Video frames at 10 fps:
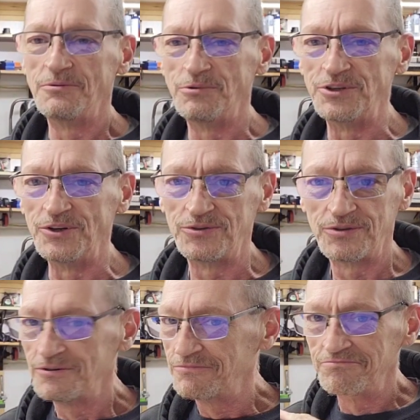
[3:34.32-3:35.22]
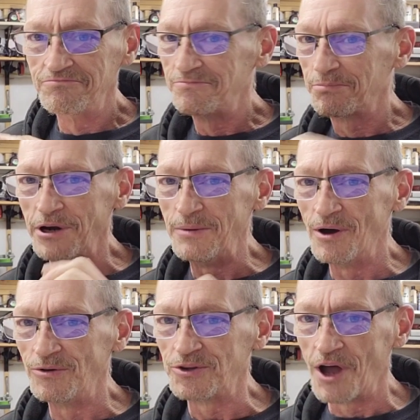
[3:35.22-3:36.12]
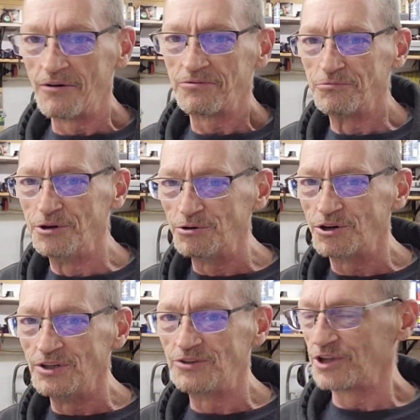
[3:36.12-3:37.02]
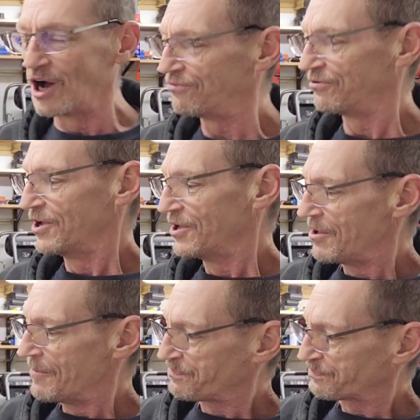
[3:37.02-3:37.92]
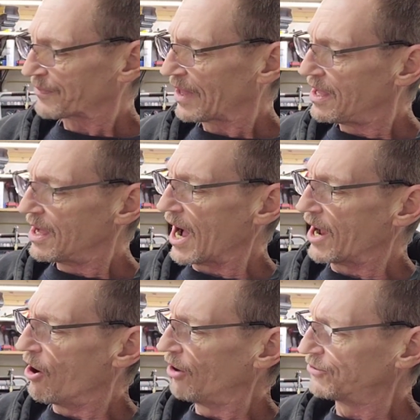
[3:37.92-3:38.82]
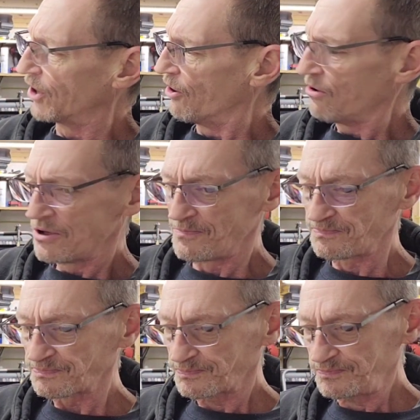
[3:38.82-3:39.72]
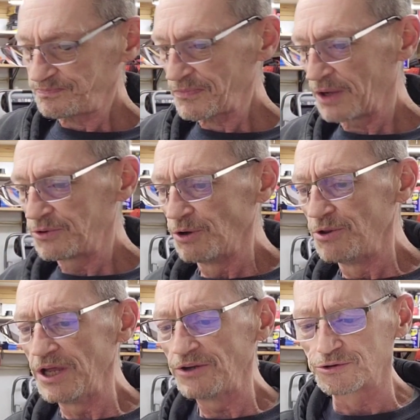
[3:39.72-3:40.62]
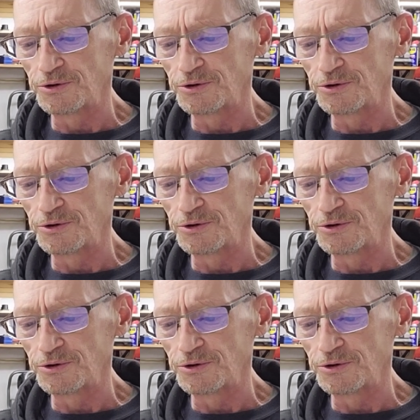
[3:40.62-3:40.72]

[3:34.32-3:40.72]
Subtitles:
which is primo stuff, real good stuff. I also do these